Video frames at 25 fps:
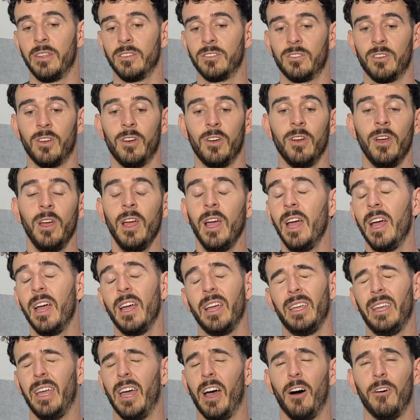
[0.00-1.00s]
So
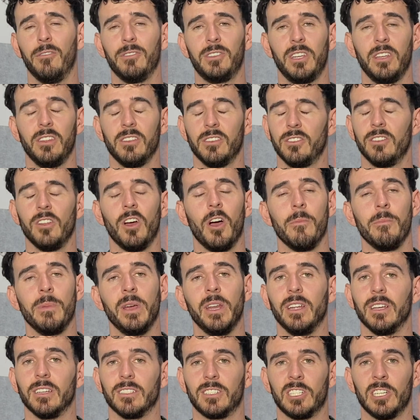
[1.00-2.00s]
yeah, obviously there's no
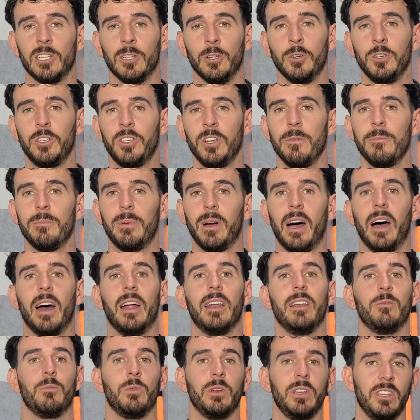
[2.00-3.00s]
immediate solution,
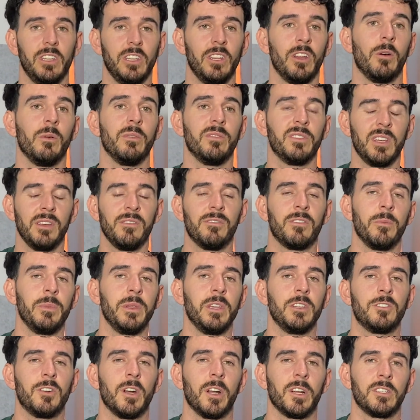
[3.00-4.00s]
but we've seen from the
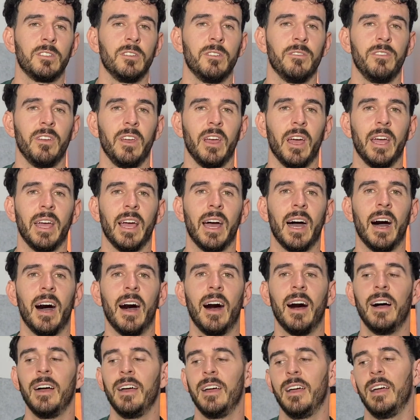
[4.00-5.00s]
introduction of
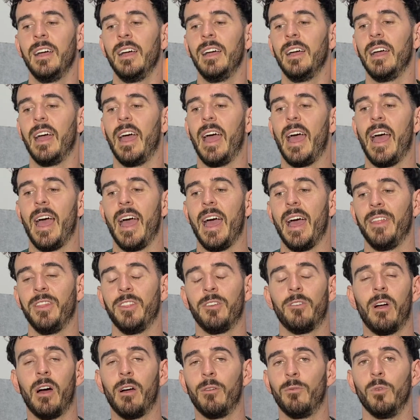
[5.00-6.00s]
VAR, and
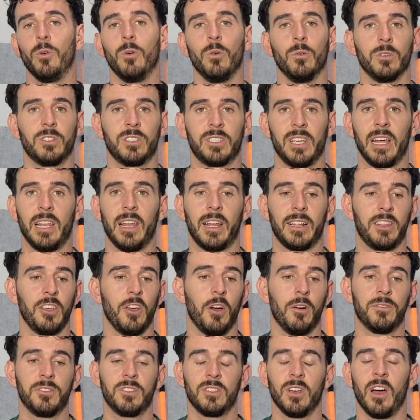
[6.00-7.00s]
there are rules, say like the
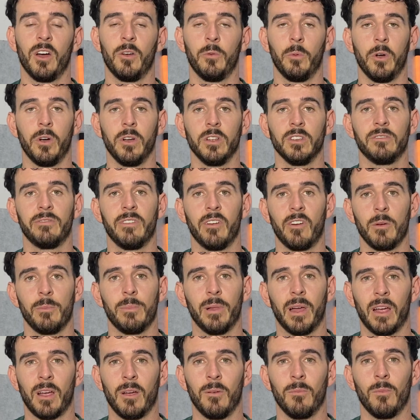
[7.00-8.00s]
offside, where it is very
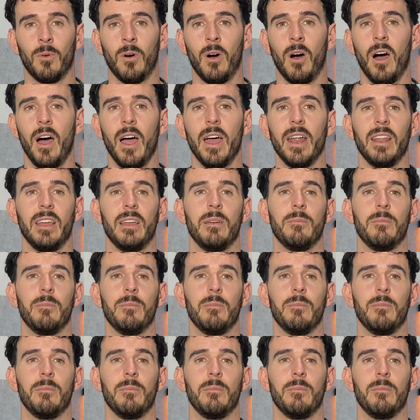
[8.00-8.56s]
black and white.